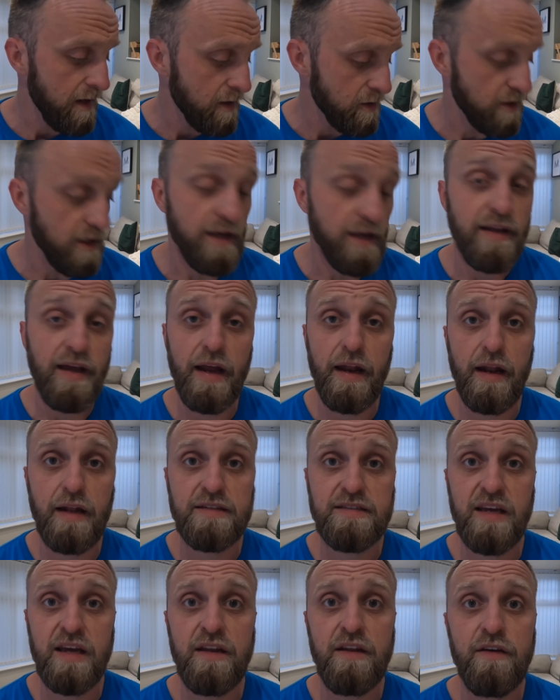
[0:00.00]
So yeah, 9 out of
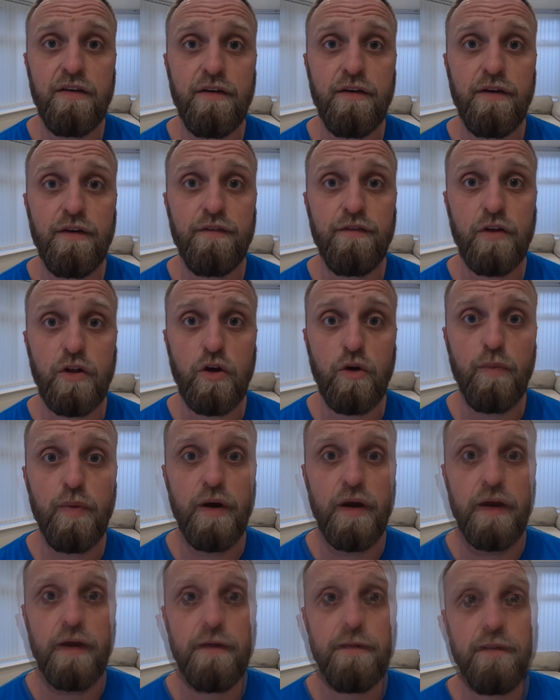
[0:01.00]
10 for the
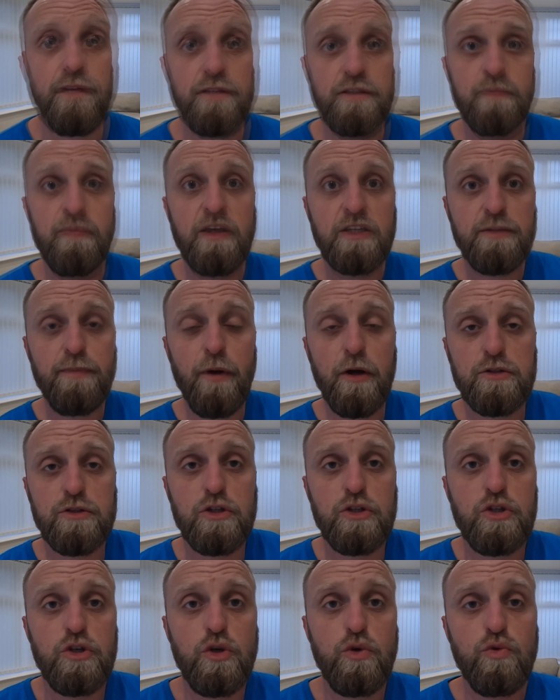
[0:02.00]
upper. So that's the major parts of
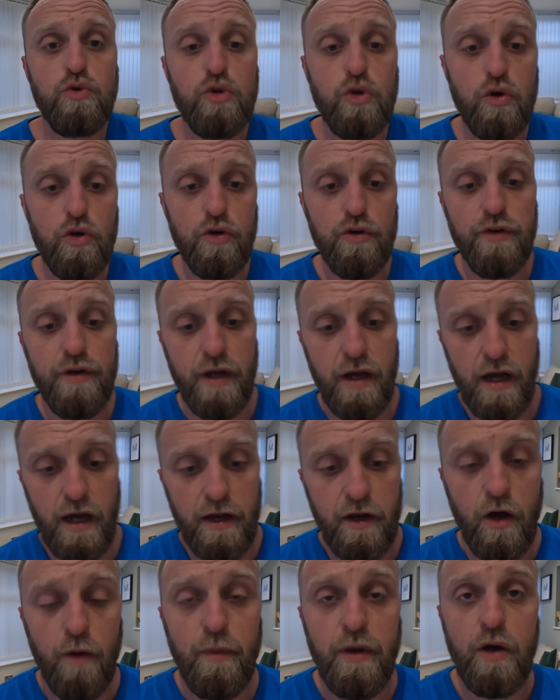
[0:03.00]
the shoe done. I
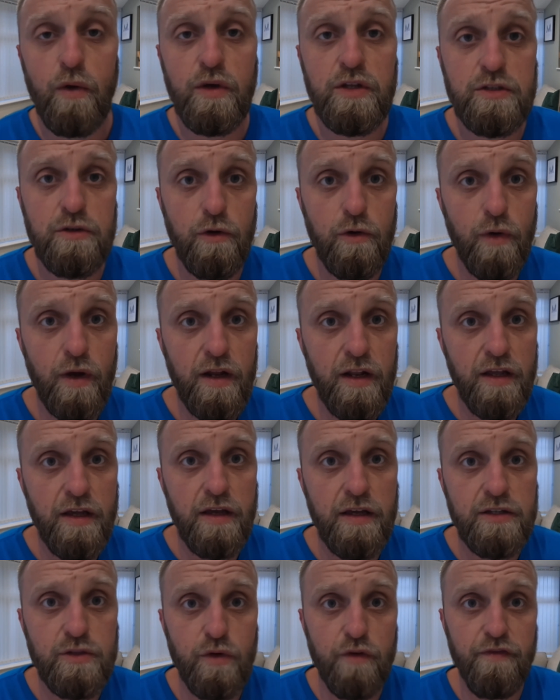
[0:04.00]
normally go
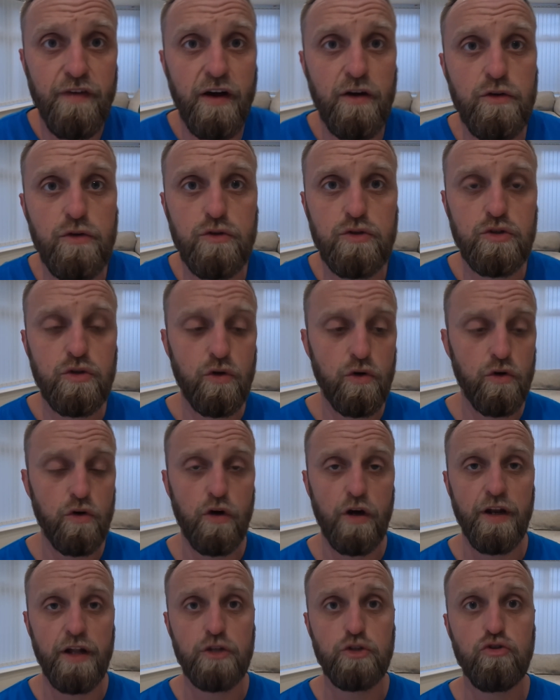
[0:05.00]
quickly into a value
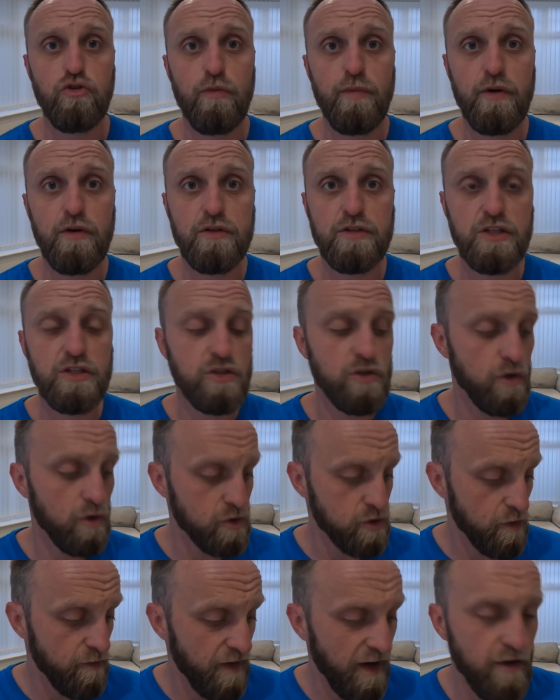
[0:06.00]
score and a durability score.
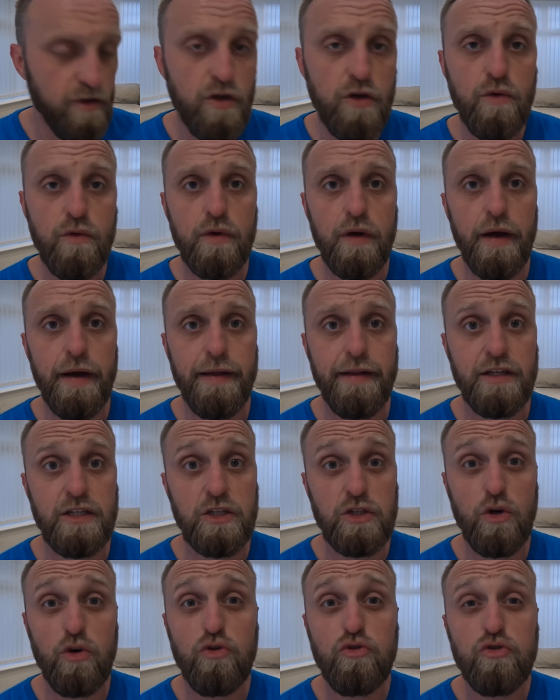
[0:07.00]
So value, this
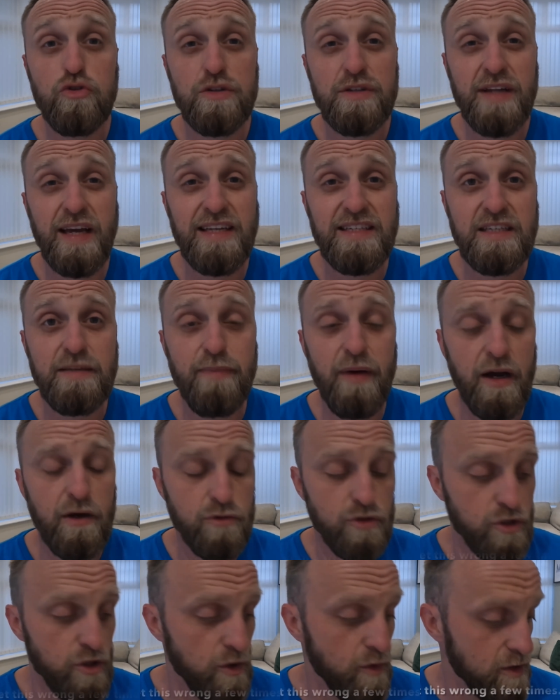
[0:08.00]
is a
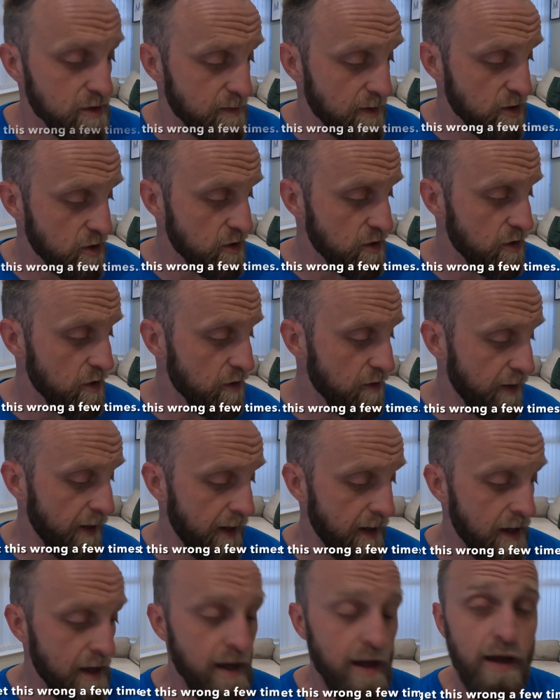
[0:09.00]
£190 shoe as mentioned
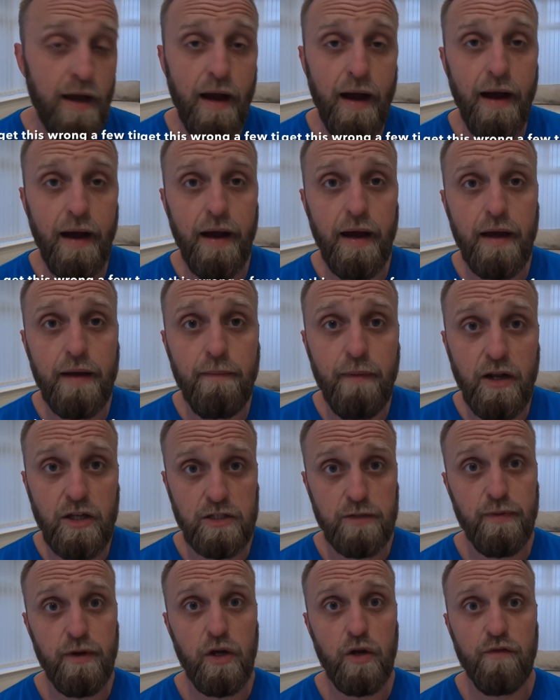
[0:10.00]
earlier. I
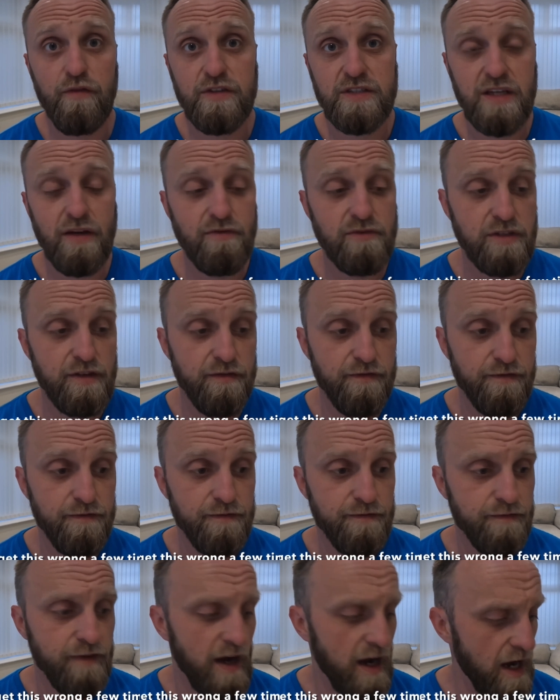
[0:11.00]
managed to pick it up for
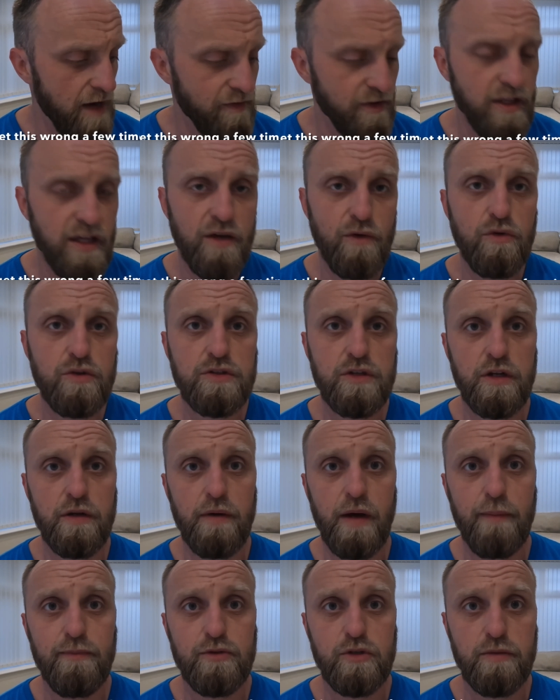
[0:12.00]
75, I think it was, on
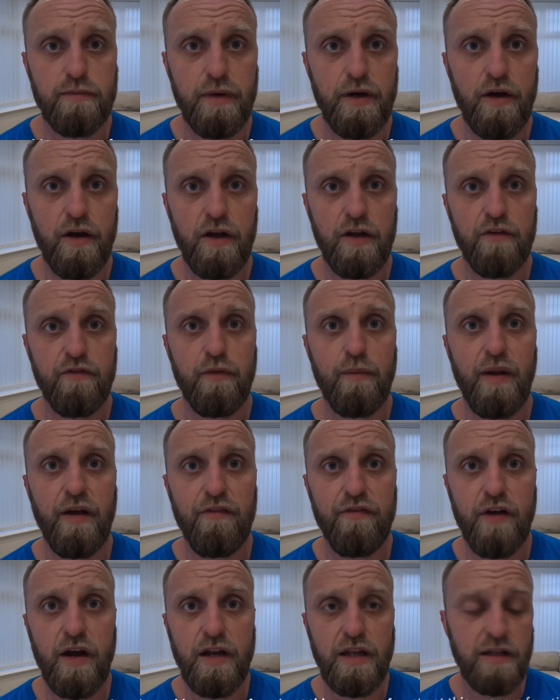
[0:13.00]
an absolute bargain of a Black
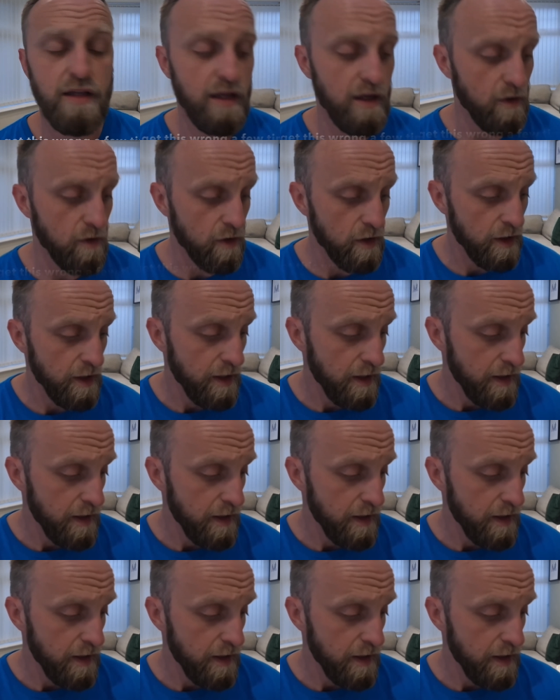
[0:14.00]
Friday deal.